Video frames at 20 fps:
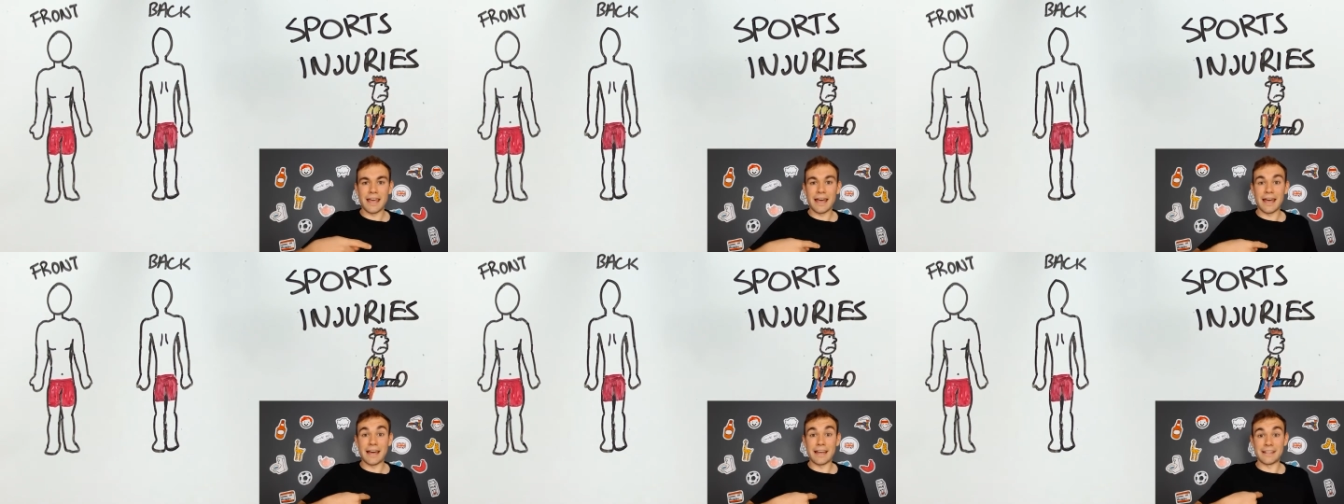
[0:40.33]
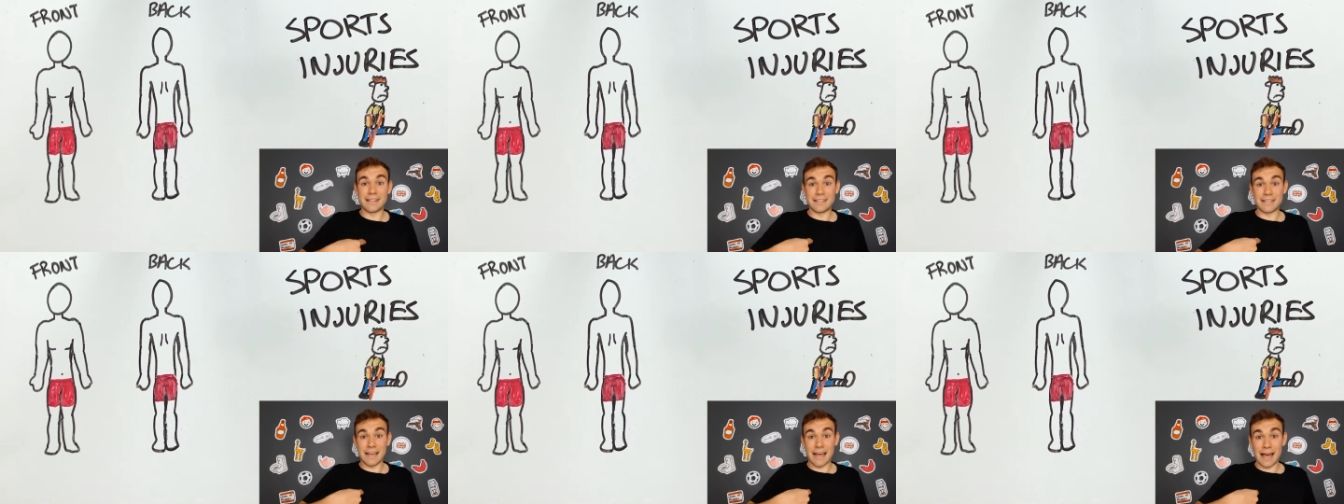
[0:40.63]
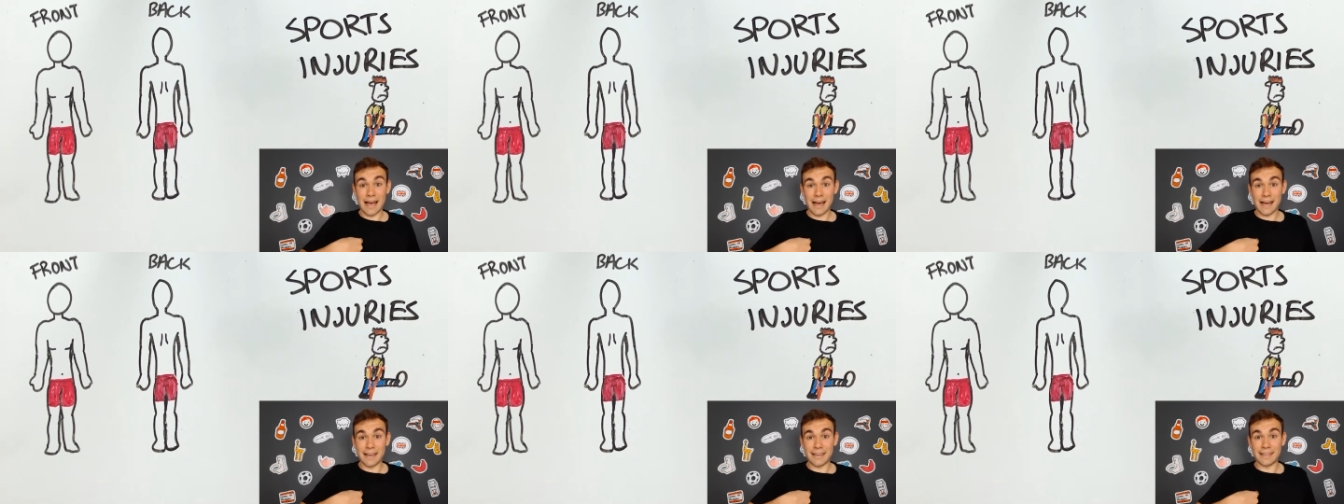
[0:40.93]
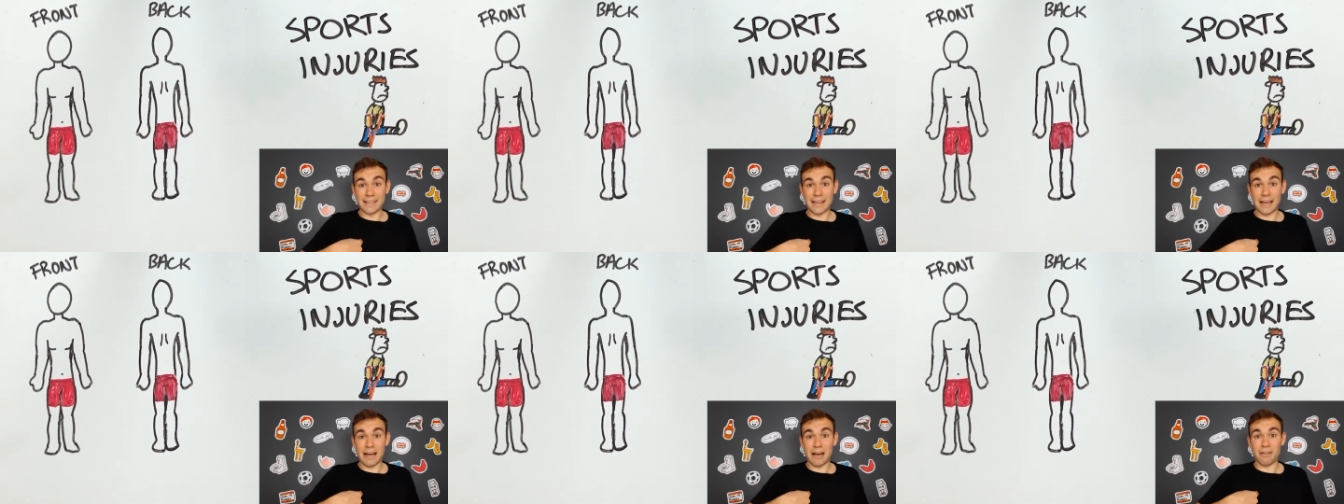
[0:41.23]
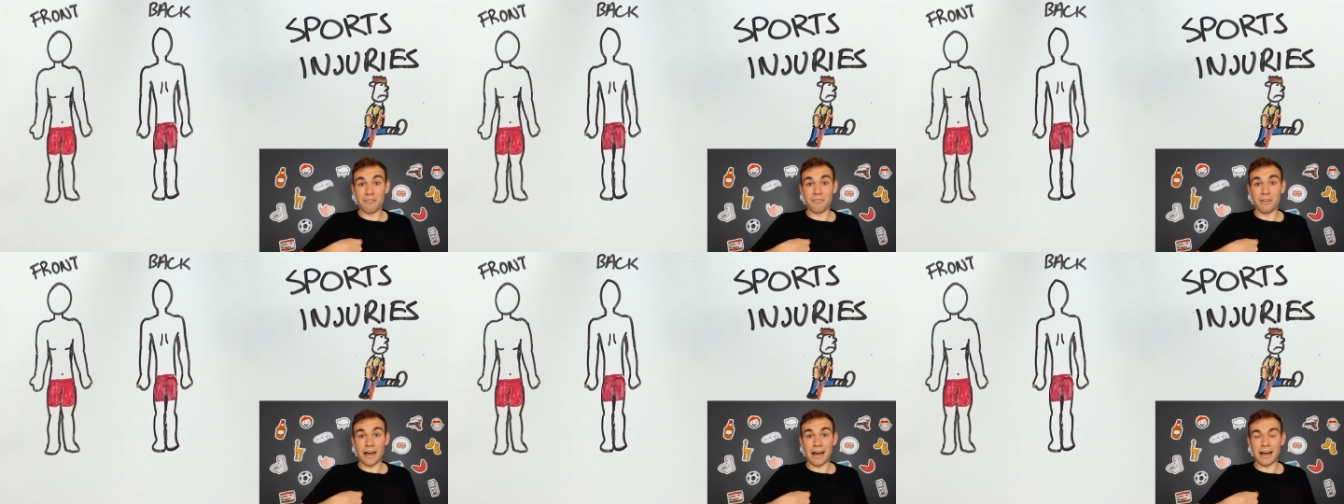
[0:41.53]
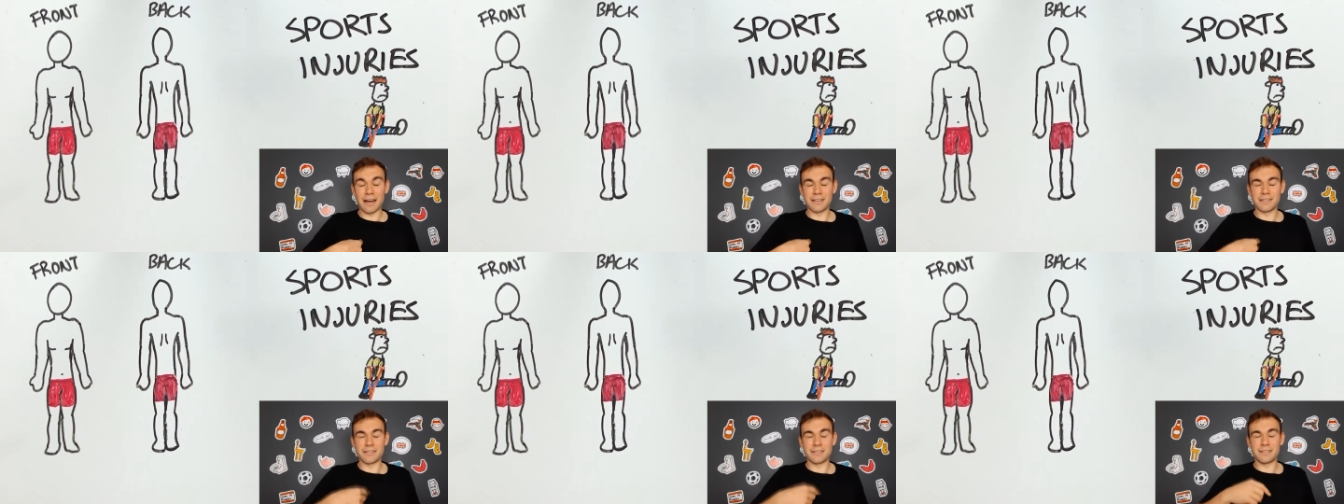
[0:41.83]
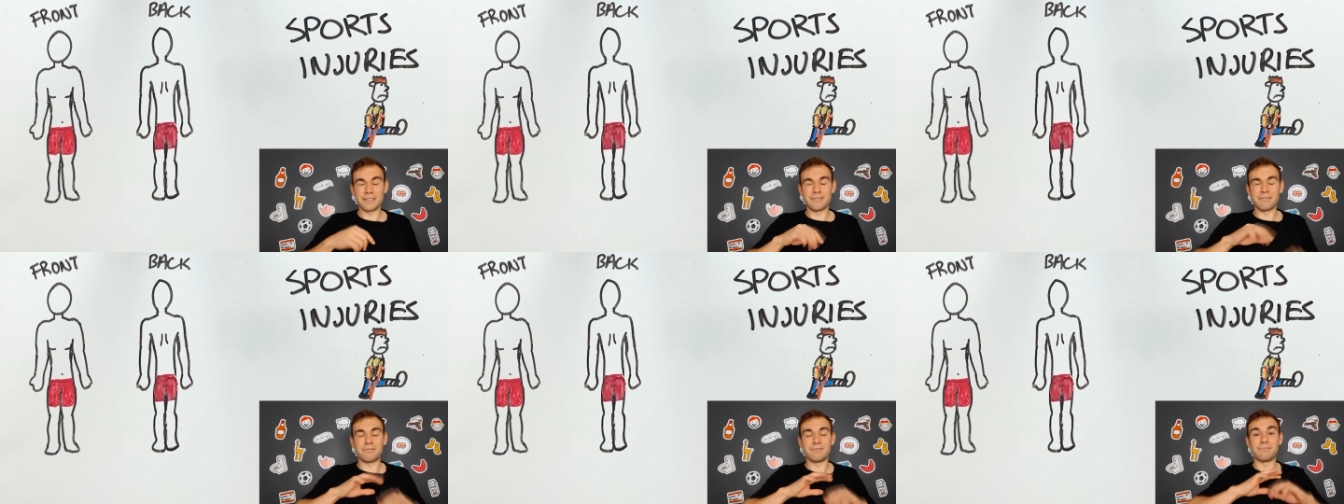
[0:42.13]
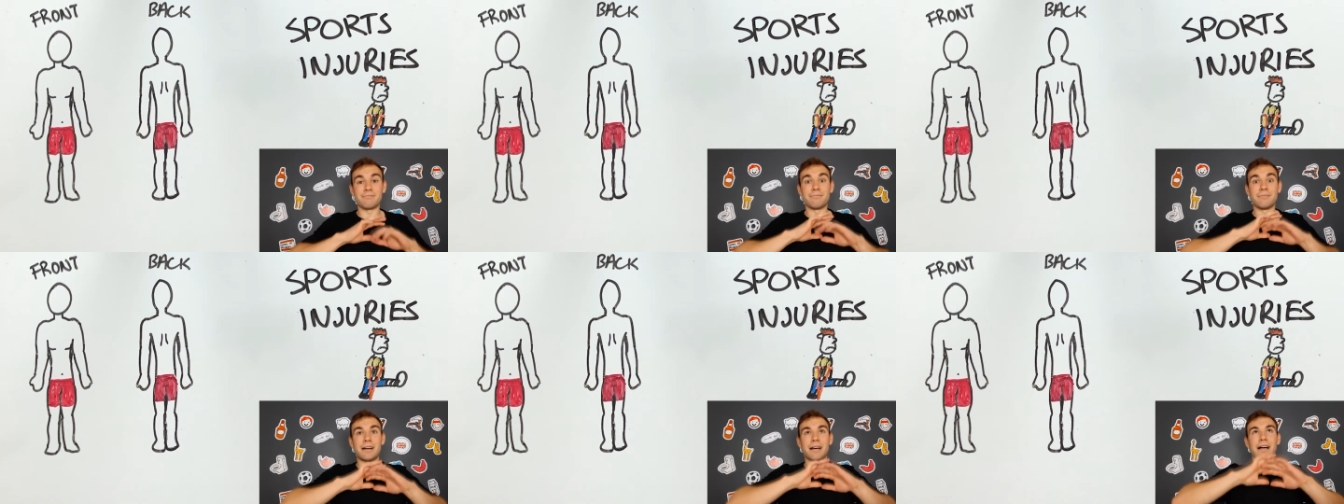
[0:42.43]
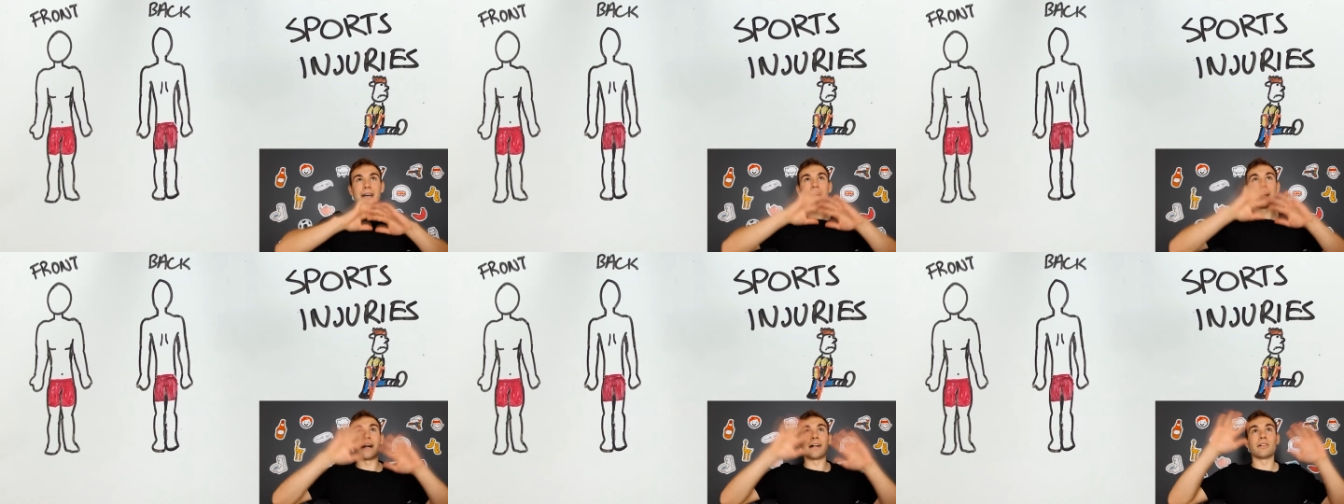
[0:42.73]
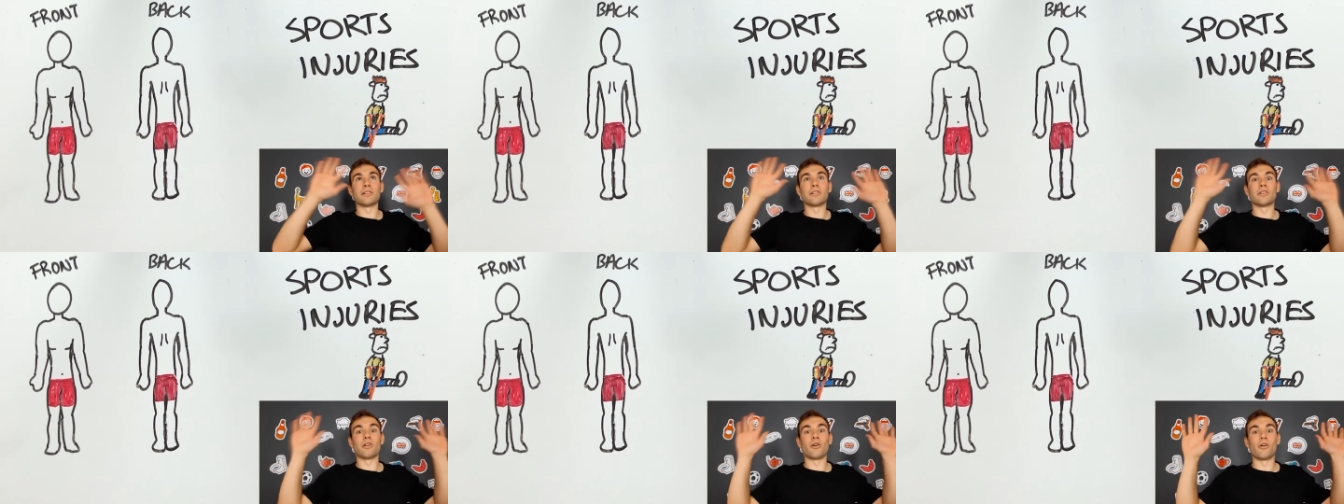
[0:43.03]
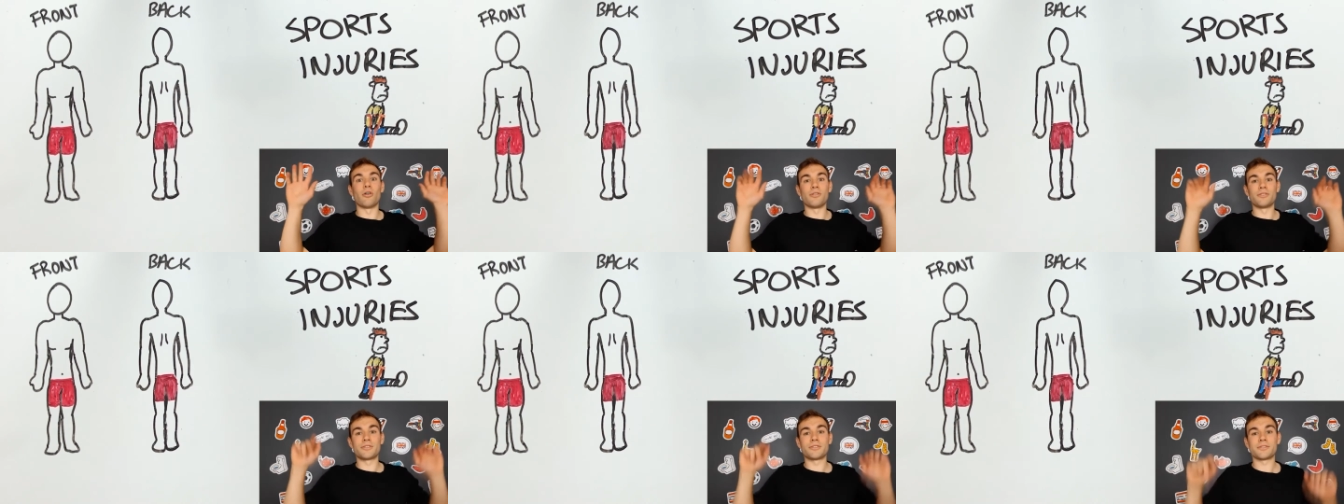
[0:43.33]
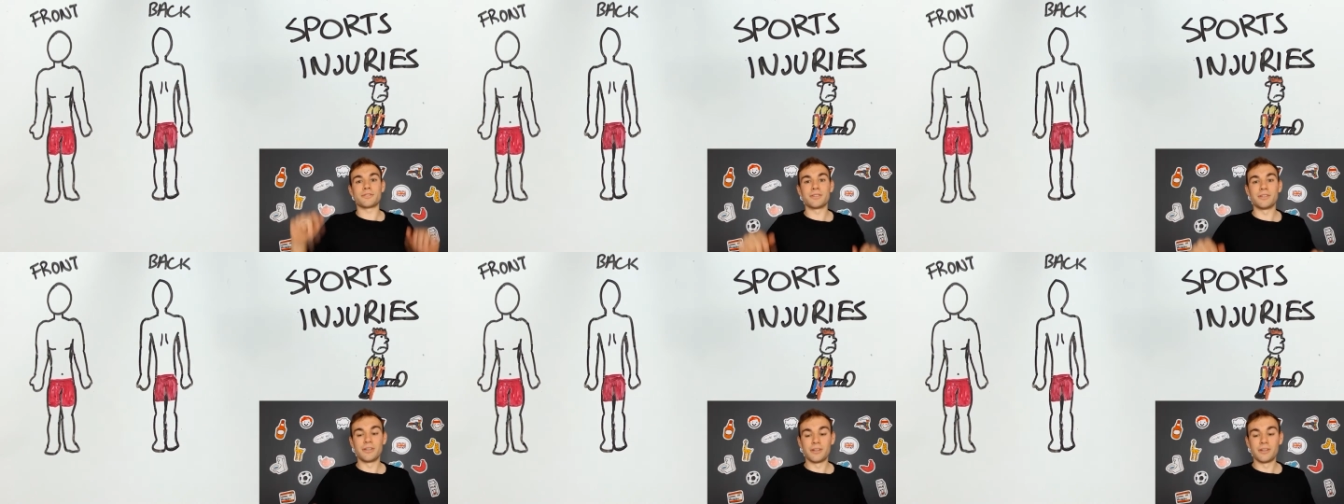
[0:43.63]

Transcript: and I have had a lot